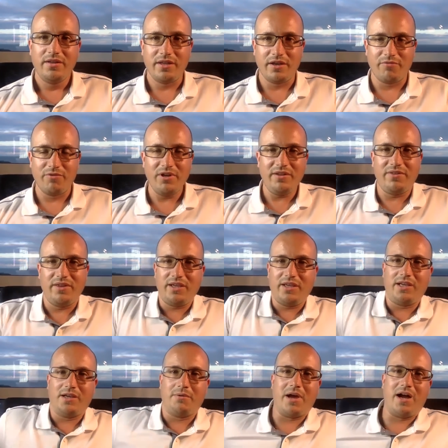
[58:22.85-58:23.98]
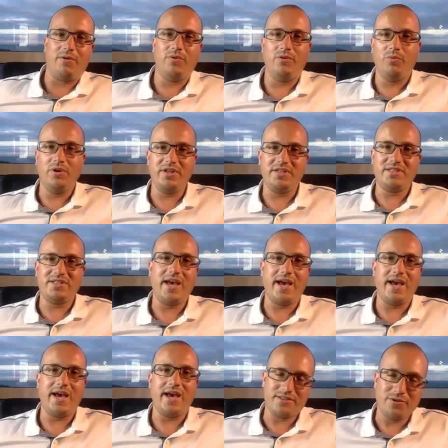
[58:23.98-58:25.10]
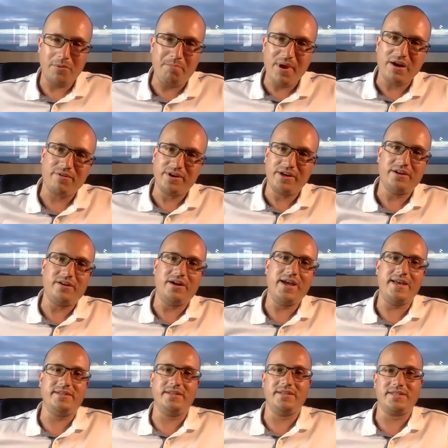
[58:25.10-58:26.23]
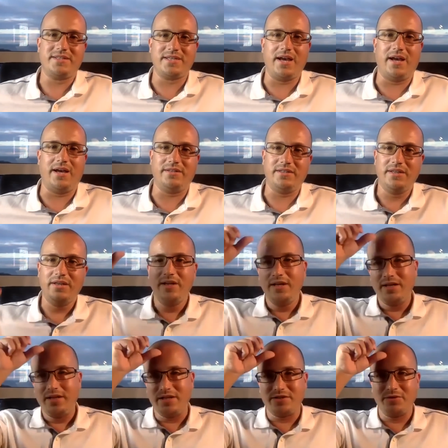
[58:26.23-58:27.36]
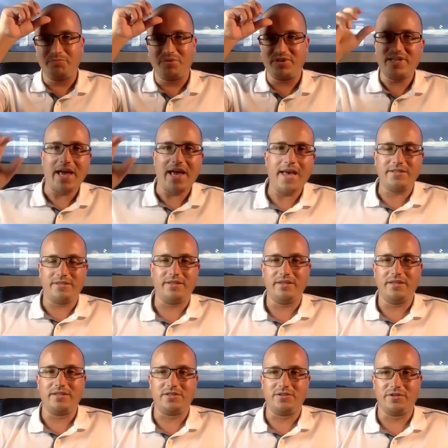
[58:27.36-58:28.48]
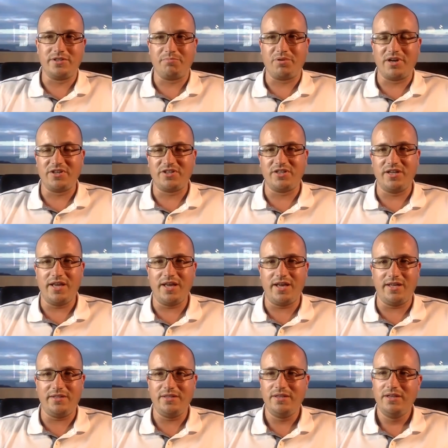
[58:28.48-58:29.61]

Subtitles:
They're really thinking about, well, what is ahead? Let's not bury our head in the sand. Let's not pretend that there's not a depression ahead.